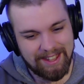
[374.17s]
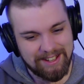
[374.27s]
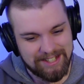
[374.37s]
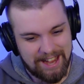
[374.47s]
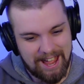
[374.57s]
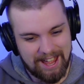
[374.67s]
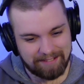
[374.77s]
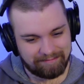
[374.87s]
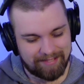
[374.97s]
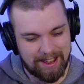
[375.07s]

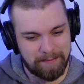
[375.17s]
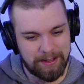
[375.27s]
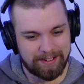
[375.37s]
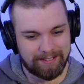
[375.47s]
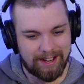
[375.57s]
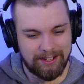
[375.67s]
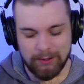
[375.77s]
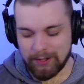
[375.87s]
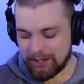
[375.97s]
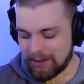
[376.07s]
Chad, Emin, how you
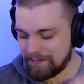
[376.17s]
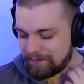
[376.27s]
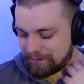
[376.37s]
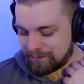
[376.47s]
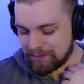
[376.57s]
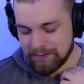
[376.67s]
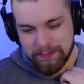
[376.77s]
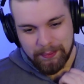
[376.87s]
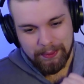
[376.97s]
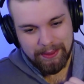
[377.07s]
doing, y'all?
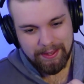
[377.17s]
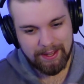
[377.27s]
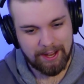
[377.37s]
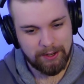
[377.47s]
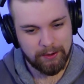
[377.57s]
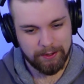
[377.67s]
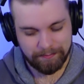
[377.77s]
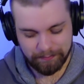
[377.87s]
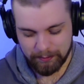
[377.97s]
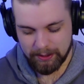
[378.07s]
How you doing?
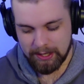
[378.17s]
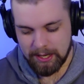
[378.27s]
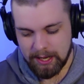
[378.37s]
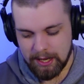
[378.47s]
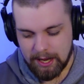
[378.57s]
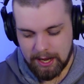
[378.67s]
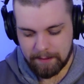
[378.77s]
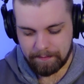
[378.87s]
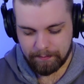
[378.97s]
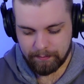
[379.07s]

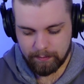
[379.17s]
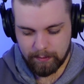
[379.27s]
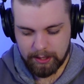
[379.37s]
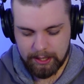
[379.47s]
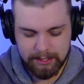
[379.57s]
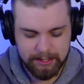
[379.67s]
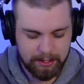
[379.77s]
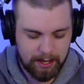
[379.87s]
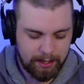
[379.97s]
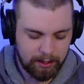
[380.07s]
Um, it's
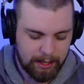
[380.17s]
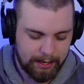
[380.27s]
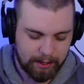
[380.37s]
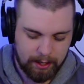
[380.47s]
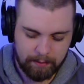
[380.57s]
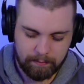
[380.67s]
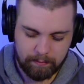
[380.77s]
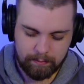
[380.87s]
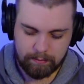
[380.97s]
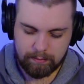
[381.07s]
kind of like um,
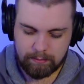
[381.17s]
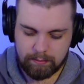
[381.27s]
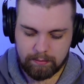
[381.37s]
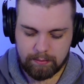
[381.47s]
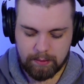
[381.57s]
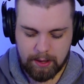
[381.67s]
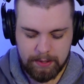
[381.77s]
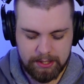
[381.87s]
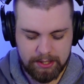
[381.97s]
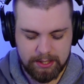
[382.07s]
I mean,
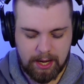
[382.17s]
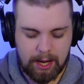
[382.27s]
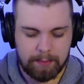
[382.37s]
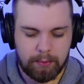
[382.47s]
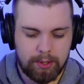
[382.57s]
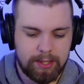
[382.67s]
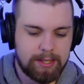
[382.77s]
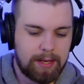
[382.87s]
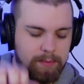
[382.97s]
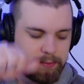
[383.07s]
it's just cardboard it
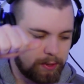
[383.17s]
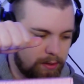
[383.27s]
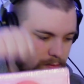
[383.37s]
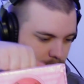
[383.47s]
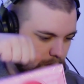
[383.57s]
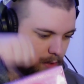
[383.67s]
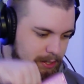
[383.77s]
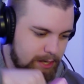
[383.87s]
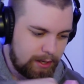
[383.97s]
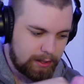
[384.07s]
seems, but it's
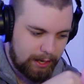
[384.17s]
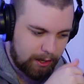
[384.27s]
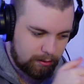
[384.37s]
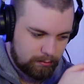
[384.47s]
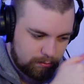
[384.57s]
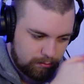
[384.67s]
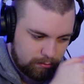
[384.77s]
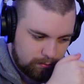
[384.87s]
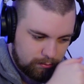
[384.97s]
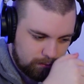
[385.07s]
kind of like
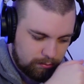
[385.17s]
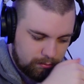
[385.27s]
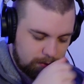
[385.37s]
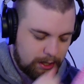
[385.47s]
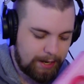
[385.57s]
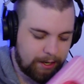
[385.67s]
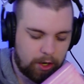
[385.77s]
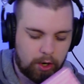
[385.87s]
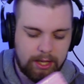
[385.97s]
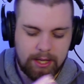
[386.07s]
kind of
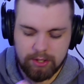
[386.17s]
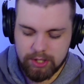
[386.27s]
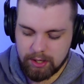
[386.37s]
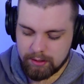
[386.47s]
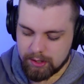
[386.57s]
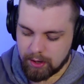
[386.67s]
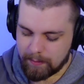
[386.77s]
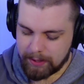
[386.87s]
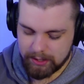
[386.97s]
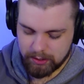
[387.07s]
knocky and shit. So I
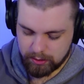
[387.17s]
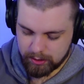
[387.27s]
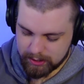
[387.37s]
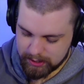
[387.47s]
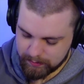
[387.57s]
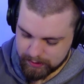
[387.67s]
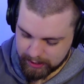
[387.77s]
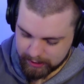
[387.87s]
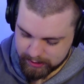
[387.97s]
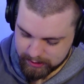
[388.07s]
mean, it's good. It seems
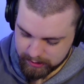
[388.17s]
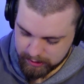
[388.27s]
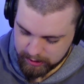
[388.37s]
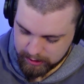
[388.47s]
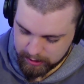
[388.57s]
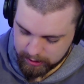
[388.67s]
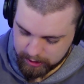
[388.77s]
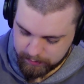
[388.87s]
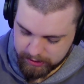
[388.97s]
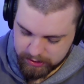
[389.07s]
like it's
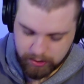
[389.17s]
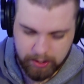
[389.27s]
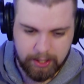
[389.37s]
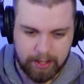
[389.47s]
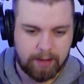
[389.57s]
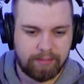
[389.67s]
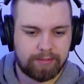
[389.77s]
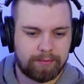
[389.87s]
gonna be sturdy enough.